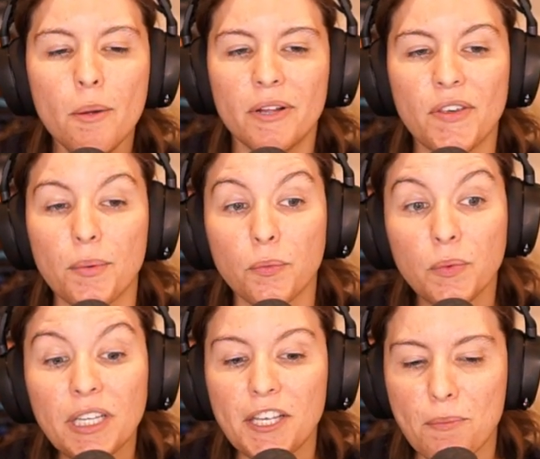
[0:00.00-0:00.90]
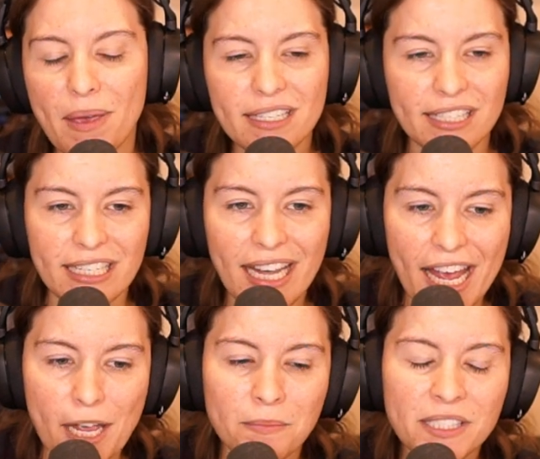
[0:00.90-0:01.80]
but they were really amazing
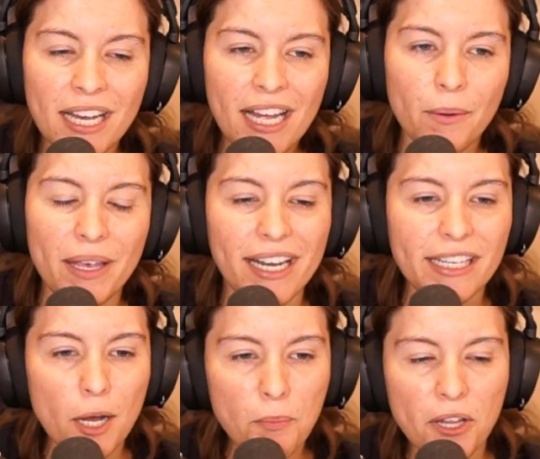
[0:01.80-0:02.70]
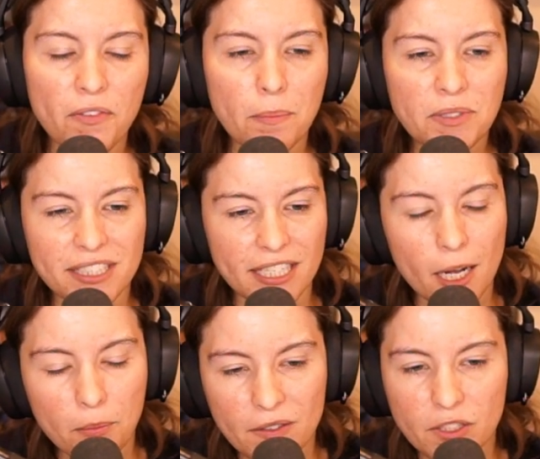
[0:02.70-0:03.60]
games. We had a couple of upsets, a
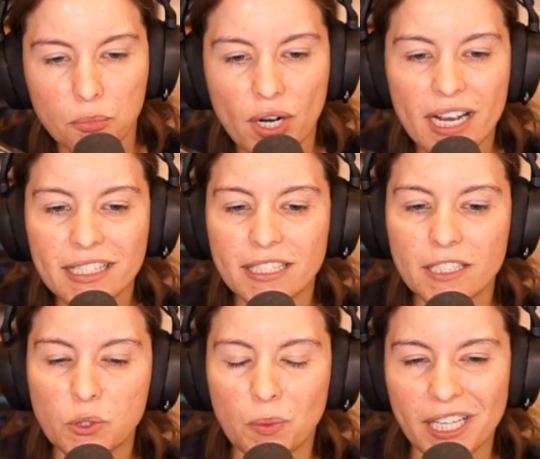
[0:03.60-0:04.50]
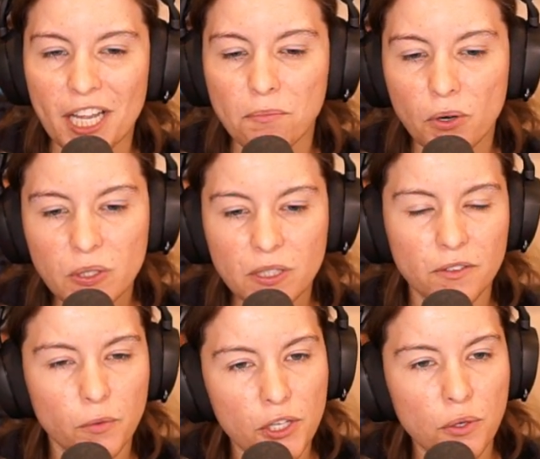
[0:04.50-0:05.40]
couple of surprises, but again, most
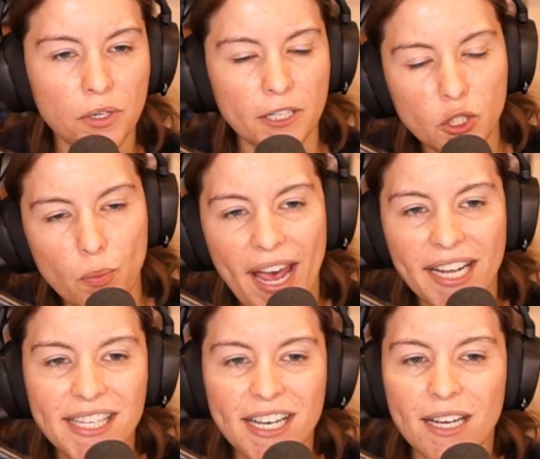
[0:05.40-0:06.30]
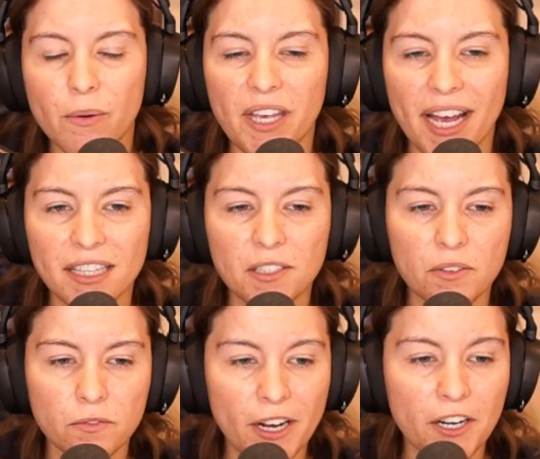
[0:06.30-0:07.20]
of what you would expect. We had a
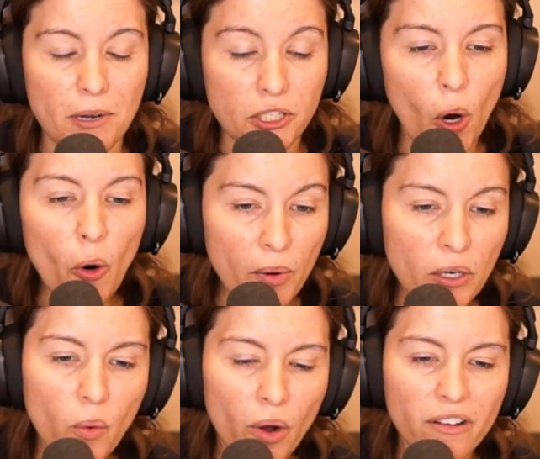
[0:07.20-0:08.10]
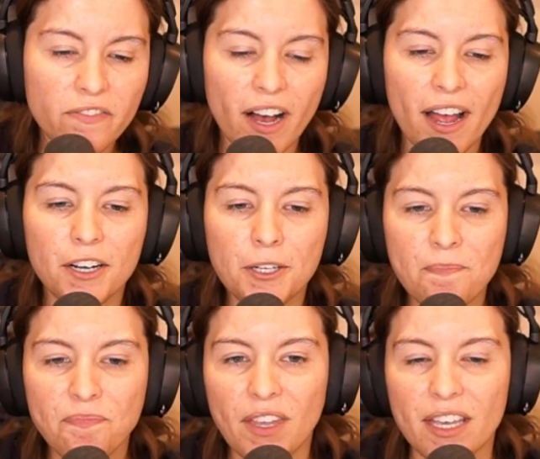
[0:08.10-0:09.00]
little very much open qualifier,
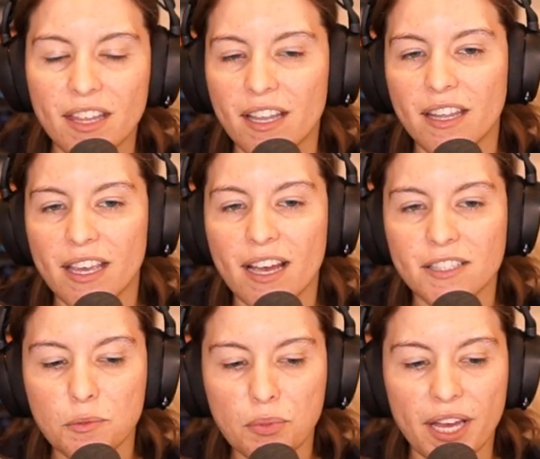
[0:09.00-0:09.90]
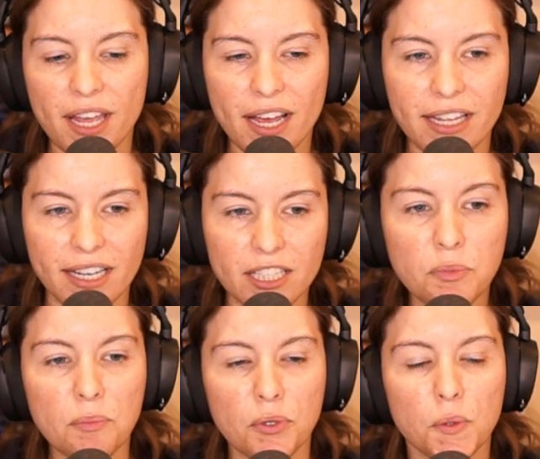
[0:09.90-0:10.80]
and then they got to play against
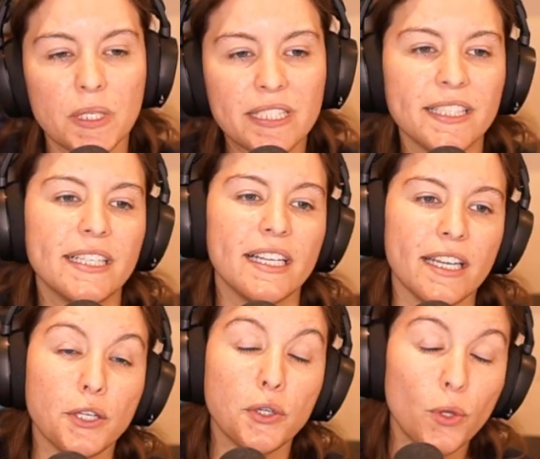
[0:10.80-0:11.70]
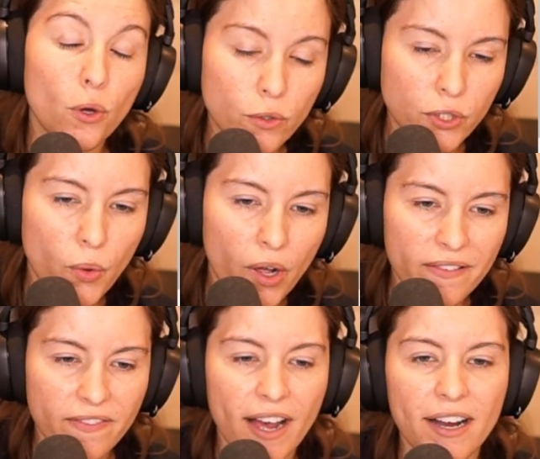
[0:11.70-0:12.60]
people who were seated in a closed
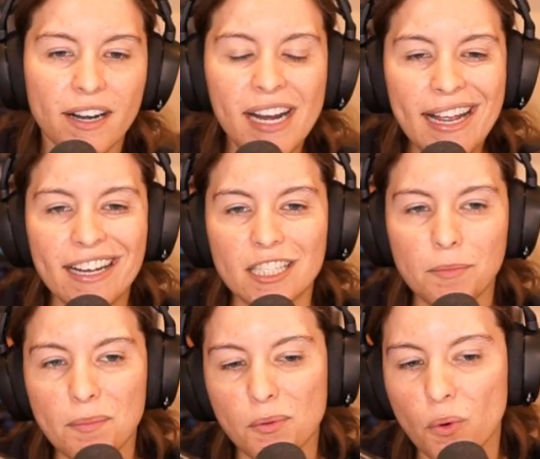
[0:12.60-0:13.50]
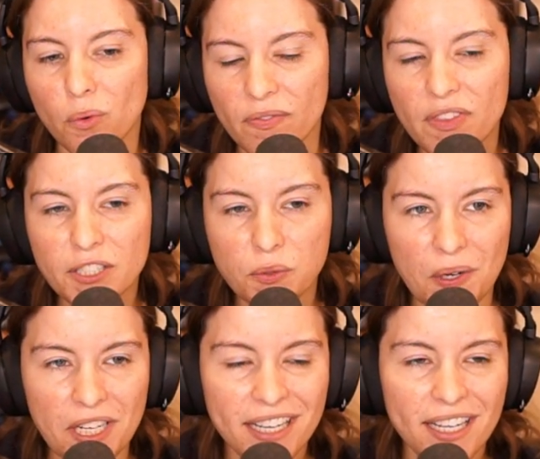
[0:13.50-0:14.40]
qualifier, and the people who won this
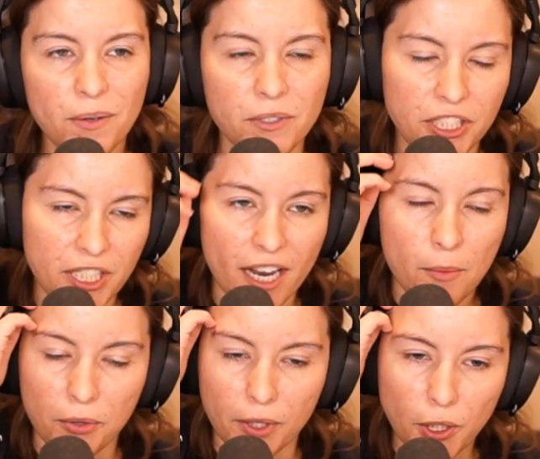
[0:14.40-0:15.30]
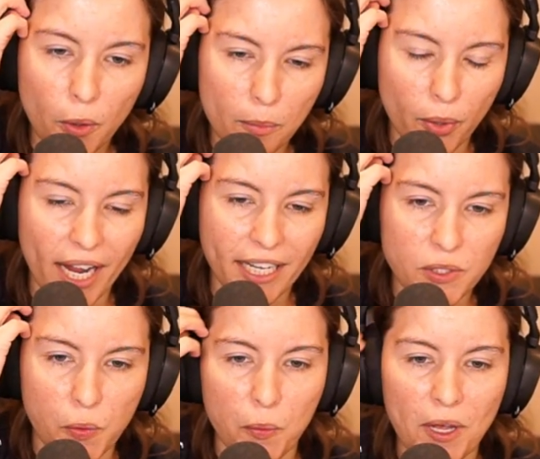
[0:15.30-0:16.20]
one, which is an upper and lower bracket
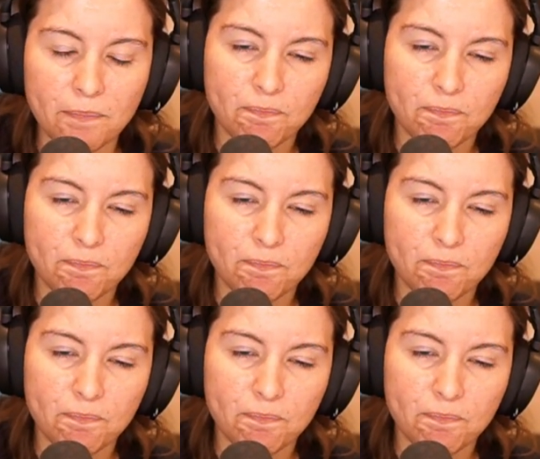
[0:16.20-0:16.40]
tournament,